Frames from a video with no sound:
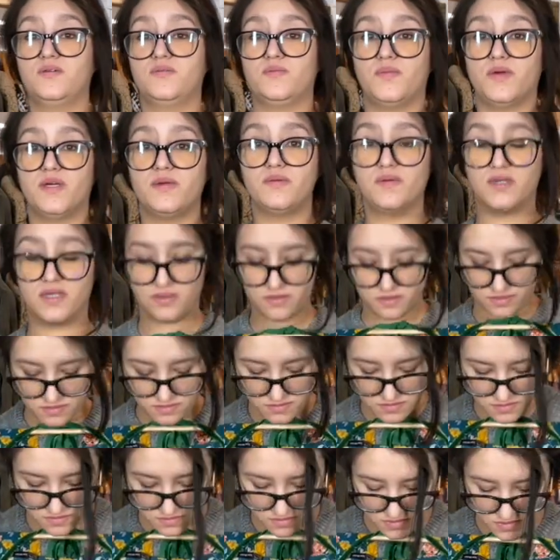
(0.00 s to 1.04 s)
Maybe I'll,
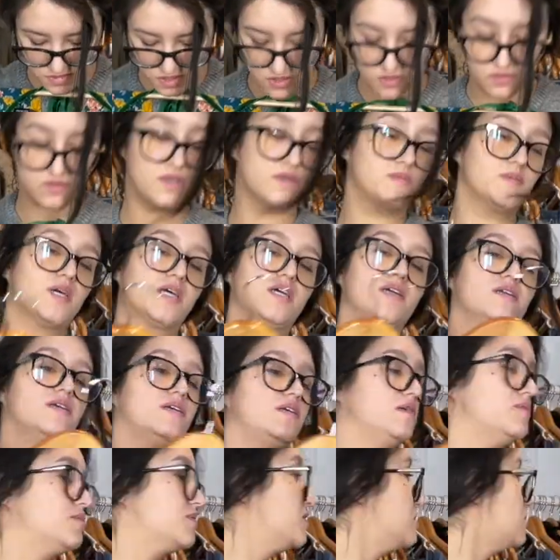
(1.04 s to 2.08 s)
no, I'm not gonna
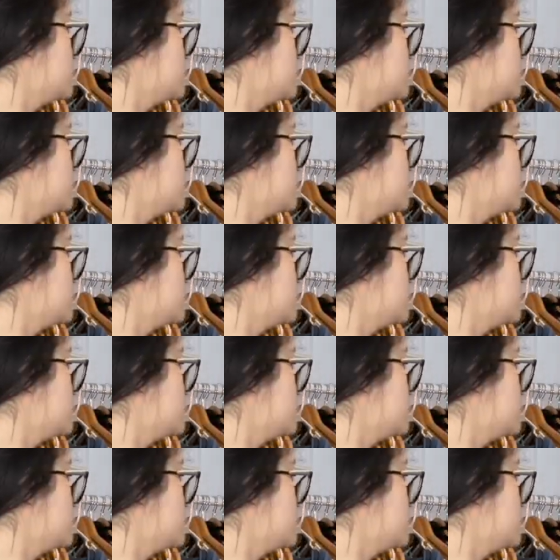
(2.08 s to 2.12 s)
keep it.